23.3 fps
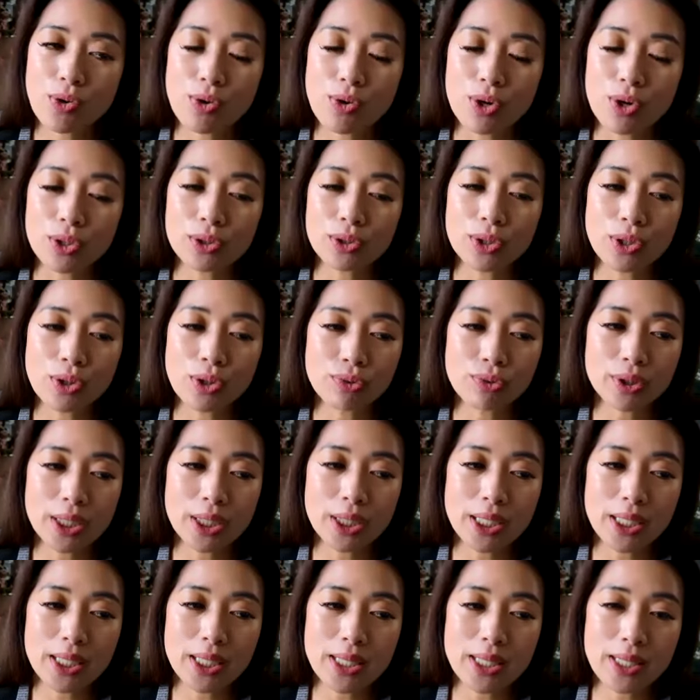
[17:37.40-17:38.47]
or
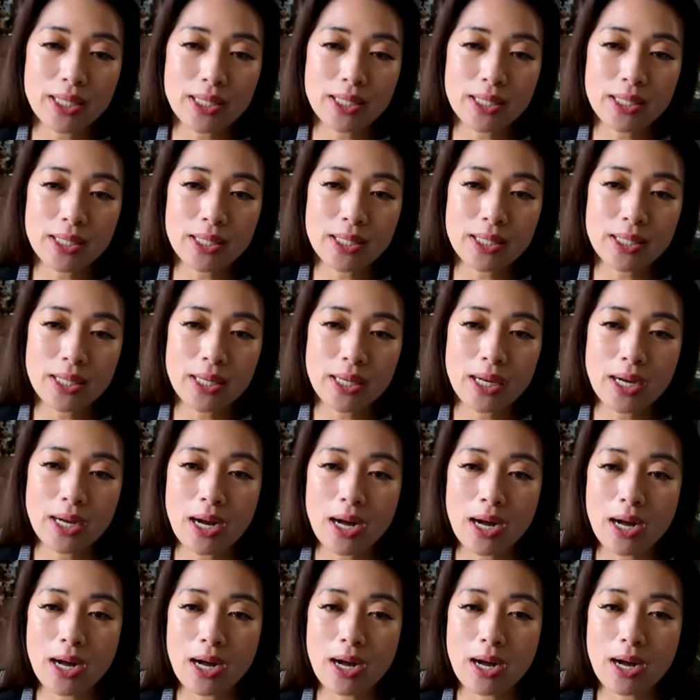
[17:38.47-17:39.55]
loneliness.
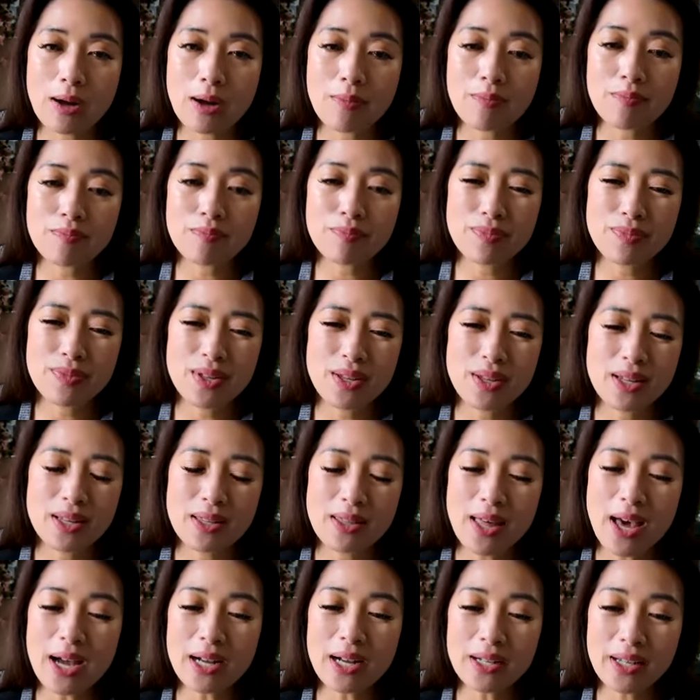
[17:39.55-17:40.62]
Um,
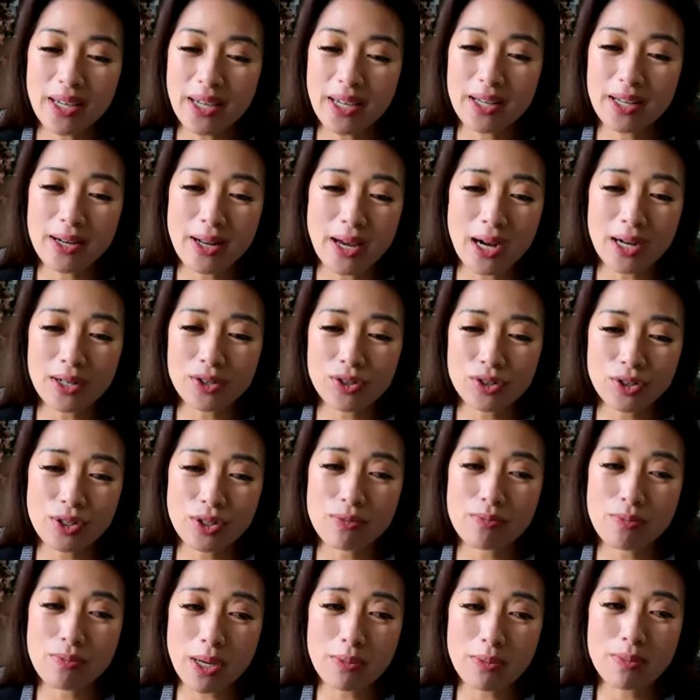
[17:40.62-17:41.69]
that can
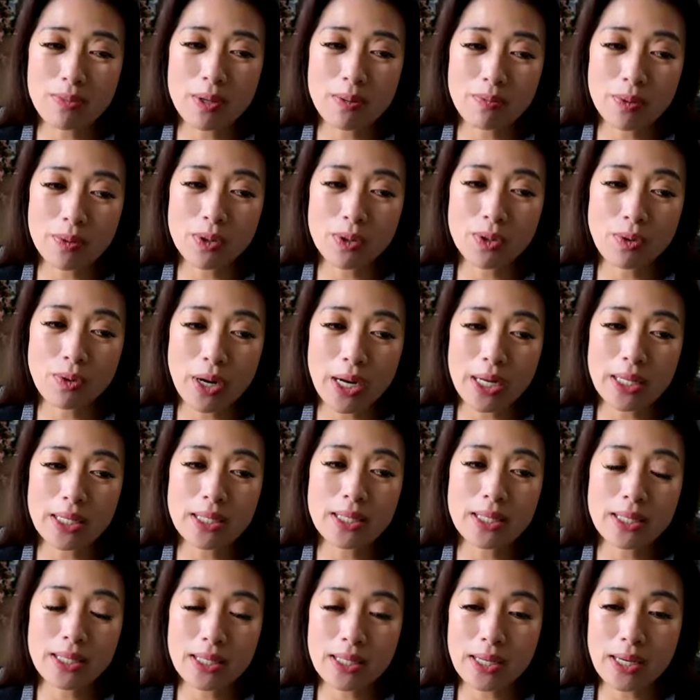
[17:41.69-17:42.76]
actually make people
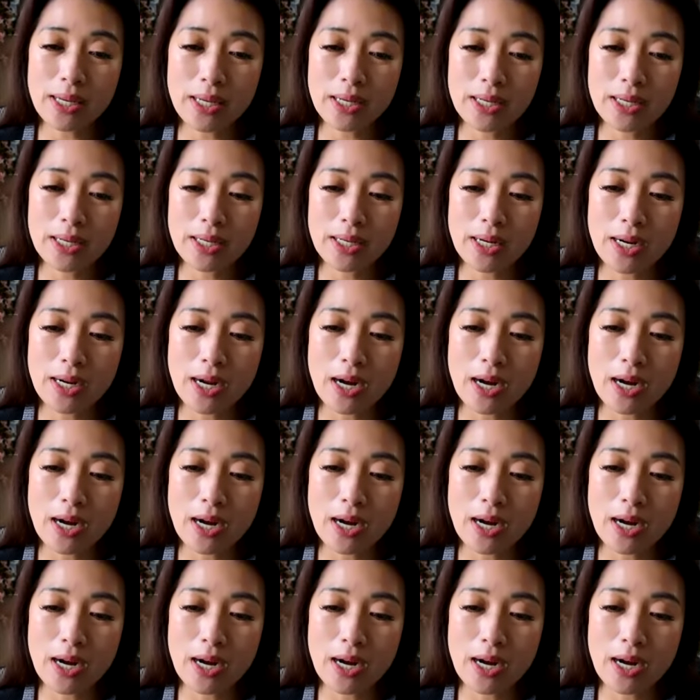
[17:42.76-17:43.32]
quite sick,